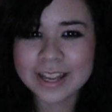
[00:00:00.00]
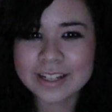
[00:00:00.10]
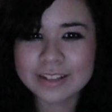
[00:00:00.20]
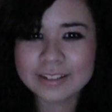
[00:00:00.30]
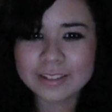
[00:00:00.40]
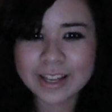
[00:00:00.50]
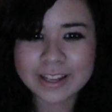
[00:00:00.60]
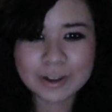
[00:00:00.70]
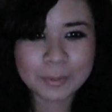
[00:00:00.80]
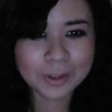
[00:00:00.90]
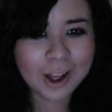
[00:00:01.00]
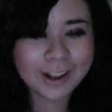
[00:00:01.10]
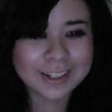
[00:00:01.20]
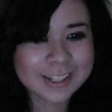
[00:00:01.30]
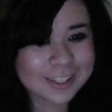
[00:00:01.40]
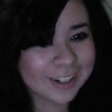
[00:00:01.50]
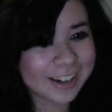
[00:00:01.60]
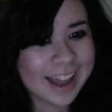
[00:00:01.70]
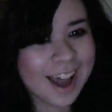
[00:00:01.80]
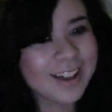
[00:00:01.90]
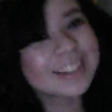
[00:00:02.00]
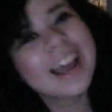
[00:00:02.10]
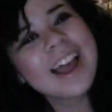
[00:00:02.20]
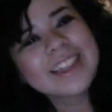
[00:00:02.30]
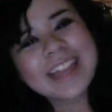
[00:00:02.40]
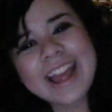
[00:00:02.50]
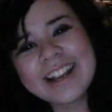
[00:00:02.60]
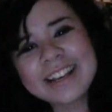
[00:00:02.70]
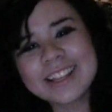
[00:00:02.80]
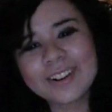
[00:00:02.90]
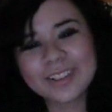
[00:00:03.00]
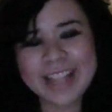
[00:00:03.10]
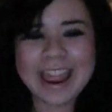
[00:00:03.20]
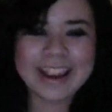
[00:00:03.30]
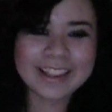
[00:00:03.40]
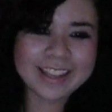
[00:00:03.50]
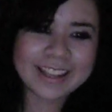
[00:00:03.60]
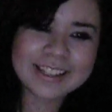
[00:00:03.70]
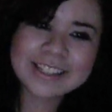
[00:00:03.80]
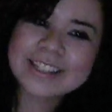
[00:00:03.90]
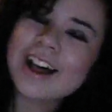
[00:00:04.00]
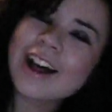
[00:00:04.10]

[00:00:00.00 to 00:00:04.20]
said that you belong in a certain house, then you'll like this.